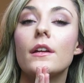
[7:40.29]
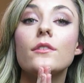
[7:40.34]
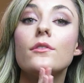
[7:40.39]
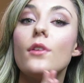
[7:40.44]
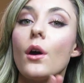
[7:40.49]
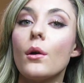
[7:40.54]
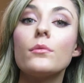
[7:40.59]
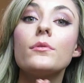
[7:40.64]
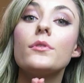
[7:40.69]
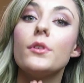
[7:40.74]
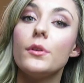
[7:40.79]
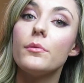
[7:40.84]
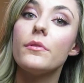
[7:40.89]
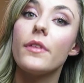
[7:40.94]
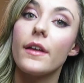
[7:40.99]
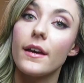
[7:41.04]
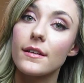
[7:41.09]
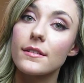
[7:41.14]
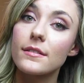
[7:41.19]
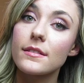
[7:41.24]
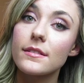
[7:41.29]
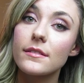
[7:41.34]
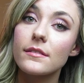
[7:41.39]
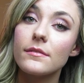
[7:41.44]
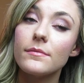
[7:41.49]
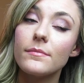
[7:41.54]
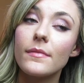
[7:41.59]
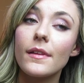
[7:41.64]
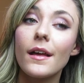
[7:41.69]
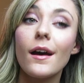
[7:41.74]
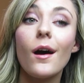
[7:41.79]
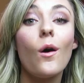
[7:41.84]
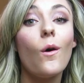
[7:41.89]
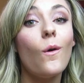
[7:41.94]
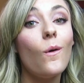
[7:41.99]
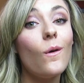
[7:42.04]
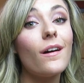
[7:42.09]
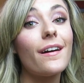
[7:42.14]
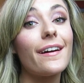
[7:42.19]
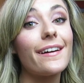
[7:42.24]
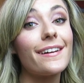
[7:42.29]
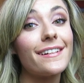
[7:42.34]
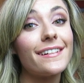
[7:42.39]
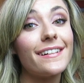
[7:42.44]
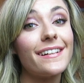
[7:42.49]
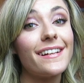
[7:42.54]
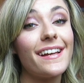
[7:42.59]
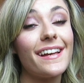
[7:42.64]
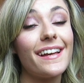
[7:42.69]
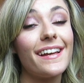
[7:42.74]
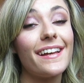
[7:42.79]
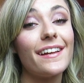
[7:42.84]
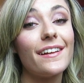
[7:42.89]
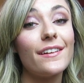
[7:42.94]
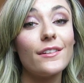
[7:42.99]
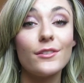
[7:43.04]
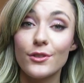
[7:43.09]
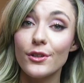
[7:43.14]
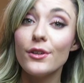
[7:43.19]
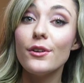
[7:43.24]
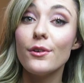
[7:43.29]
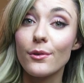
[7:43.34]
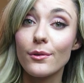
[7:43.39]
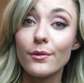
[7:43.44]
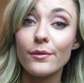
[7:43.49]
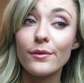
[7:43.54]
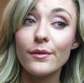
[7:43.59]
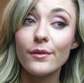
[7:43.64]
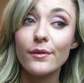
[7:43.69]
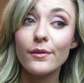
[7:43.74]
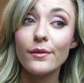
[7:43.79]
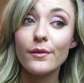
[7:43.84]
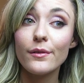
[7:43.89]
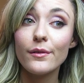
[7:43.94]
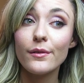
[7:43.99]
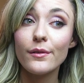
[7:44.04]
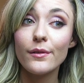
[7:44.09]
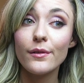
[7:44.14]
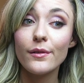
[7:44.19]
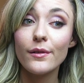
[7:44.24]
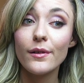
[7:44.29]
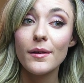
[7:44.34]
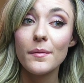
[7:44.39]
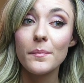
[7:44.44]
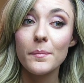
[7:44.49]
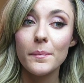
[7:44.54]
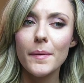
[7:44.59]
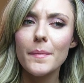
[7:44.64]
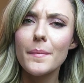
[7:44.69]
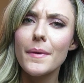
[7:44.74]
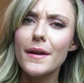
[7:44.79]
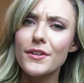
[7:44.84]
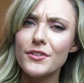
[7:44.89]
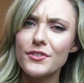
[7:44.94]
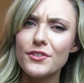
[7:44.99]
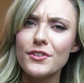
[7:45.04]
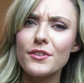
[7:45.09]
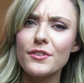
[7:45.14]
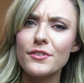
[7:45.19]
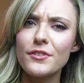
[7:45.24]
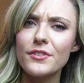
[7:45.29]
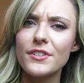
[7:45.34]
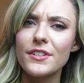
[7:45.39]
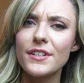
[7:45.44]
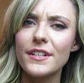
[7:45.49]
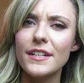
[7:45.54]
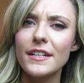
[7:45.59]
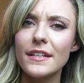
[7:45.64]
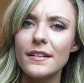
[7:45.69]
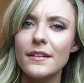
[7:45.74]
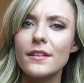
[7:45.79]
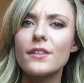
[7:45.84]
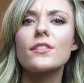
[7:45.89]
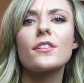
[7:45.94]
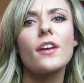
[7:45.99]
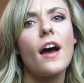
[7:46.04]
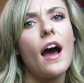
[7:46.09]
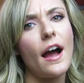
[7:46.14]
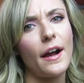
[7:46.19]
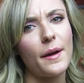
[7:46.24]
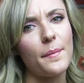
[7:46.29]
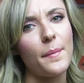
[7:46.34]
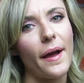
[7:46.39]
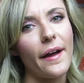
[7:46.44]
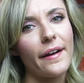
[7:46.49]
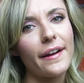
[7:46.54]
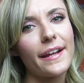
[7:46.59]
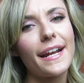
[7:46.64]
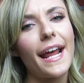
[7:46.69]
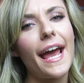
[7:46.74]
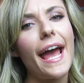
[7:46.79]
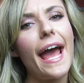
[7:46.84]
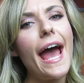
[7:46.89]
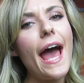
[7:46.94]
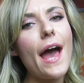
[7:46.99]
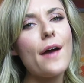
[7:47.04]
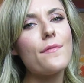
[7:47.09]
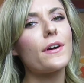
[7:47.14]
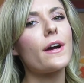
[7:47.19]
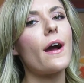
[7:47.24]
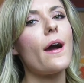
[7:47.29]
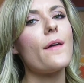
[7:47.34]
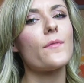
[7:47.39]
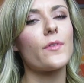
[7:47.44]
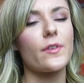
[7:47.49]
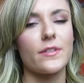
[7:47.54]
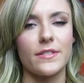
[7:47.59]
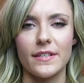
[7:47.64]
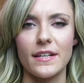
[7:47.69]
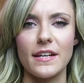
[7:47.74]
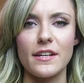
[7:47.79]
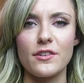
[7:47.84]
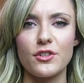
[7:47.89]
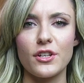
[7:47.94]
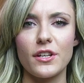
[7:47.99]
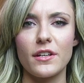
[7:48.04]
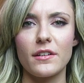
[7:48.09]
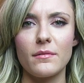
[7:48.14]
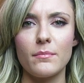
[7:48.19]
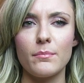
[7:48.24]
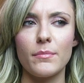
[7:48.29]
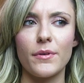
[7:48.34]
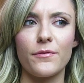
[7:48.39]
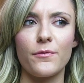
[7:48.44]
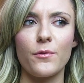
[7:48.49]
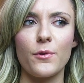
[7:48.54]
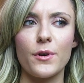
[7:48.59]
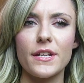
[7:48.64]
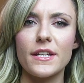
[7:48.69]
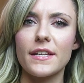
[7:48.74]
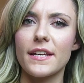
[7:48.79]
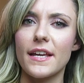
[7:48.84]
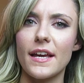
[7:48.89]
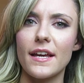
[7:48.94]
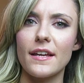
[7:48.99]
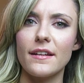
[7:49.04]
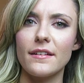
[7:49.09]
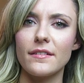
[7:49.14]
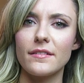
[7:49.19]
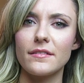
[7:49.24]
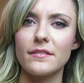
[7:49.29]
don't do this. Or do, but make sure she talk about it. Have a conversation before you get